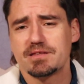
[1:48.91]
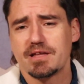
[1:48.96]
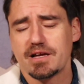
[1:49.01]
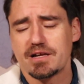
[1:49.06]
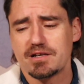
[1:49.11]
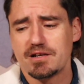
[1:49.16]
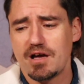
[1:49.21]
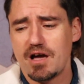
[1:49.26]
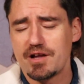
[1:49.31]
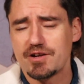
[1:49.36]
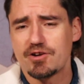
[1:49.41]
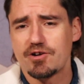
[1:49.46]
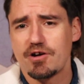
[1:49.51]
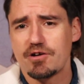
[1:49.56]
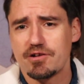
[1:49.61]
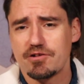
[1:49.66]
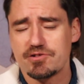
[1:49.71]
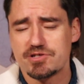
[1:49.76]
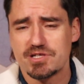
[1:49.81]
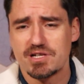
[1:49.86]
like
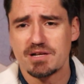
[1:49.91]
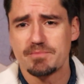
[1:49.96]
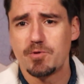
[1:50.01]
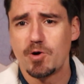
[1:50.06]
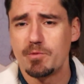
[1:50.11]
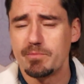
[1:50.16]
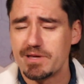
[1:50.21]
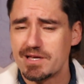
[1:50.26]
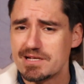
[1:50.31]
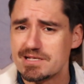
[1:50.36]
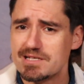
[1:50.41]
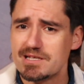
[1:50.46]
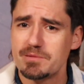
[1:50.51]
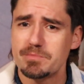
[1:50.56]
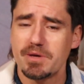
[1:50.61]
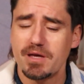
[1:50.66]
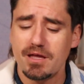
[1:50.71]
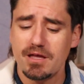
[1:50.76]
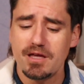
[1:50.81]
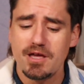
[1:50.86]
non-cardiogenic pulmonary
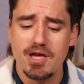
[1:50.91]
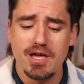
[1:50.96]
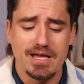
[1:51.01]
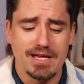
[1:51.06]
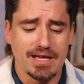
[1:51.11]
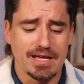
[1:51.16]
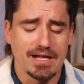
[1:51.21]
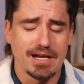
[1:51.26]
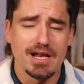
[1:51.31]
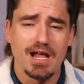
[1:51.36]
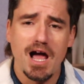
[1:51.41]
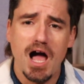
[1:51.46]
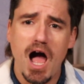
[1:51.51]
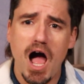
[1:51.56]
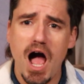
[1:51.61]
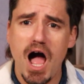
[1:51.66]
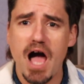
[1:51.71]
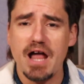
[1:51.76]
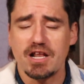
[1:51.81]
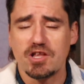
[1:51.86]
edema and
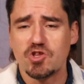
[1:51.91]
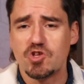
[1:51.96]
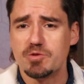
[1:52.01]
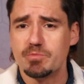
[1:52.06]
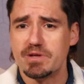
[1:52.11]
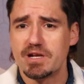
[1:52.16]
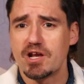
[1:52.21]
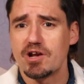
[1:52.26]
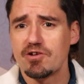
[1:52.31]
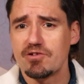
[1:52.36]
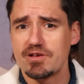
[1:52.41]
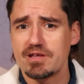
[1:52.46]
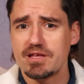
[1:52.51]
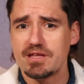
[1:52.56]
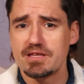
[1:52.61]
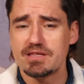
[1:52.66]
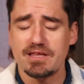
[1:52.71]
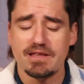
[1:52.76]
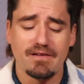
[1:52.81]
hot and humid areas.